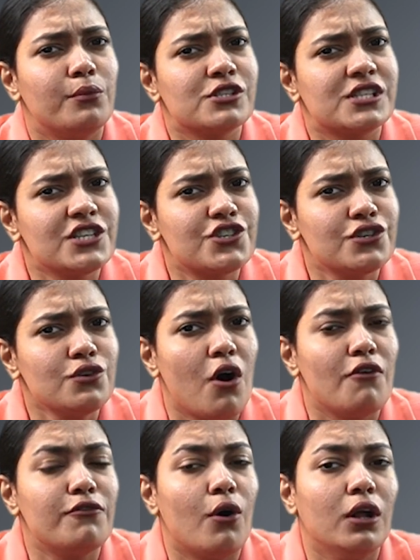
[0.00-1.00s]
possession
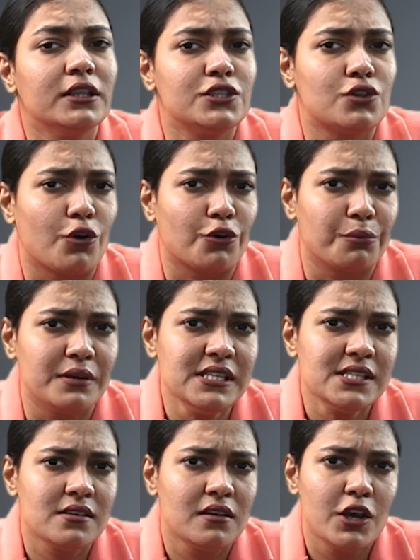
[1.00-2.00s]
of all the
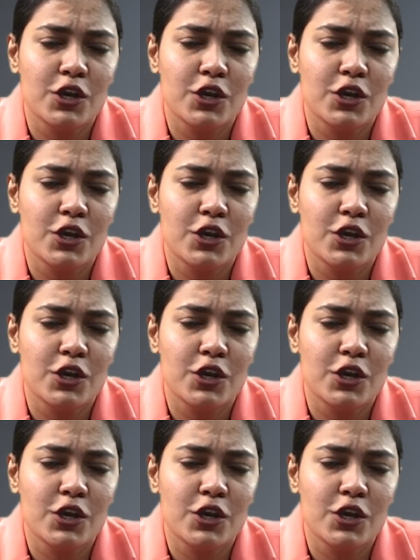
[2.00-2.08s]
documents,